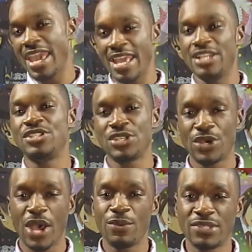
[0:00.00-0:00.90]
And
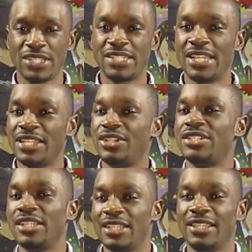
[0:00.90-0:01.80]
so I was just sitting there
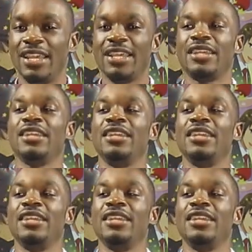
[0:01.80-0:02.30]
chilling like,